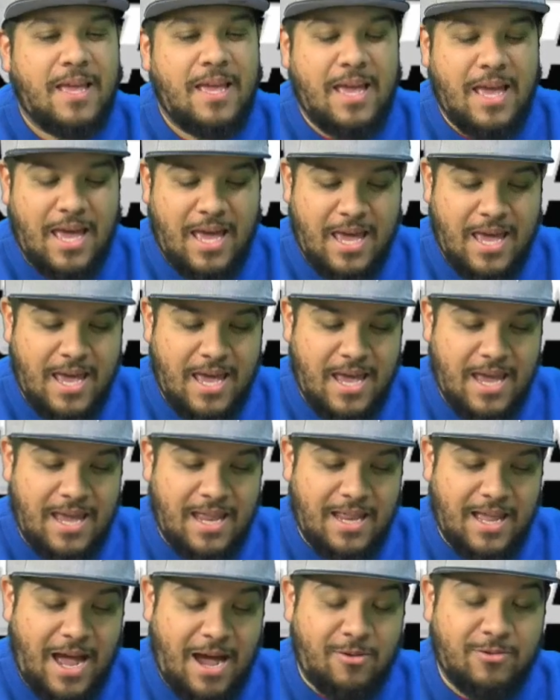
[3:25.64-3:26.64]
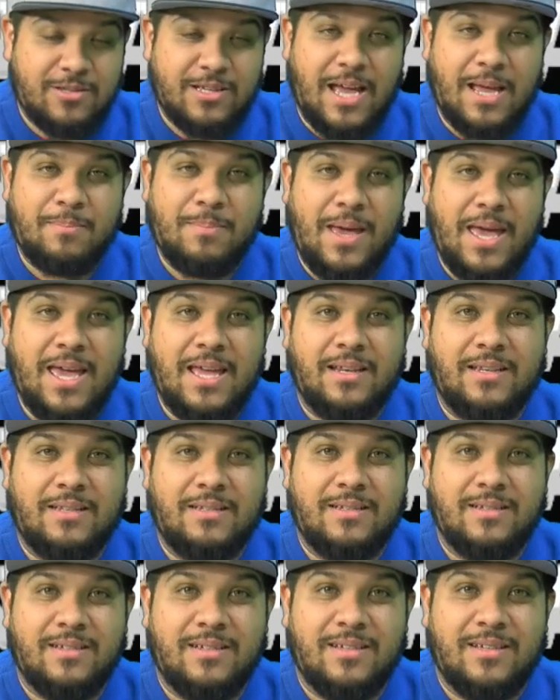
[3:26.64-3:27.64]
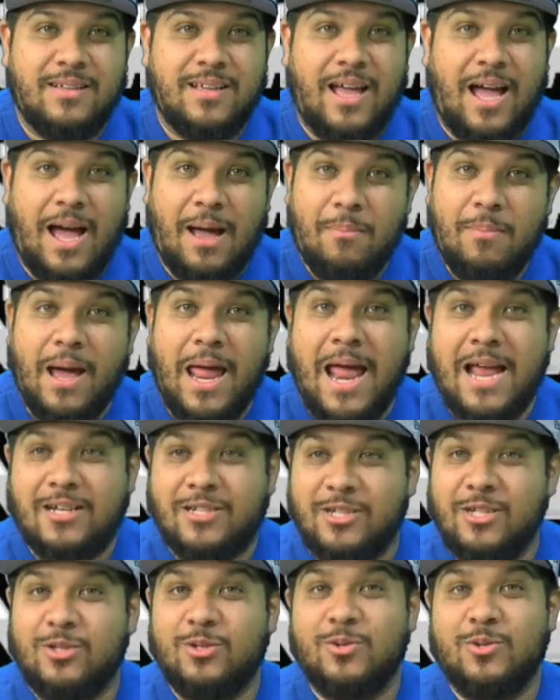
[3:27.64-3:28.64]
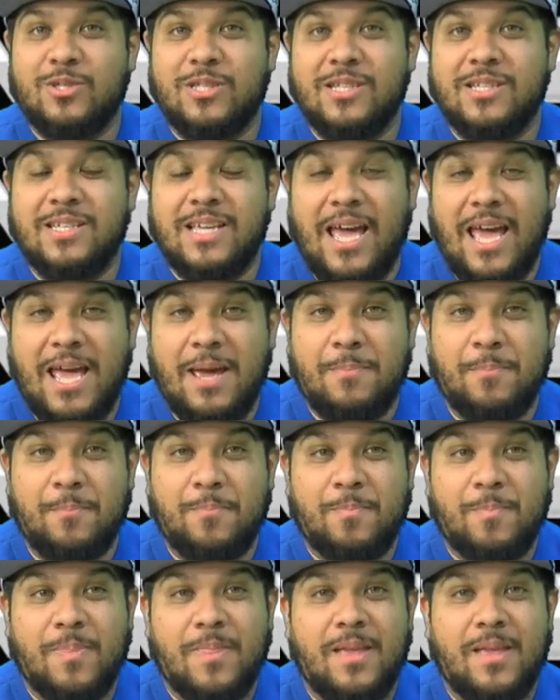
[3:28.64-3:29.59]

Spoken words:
And I was like, man, I might actually lose this game.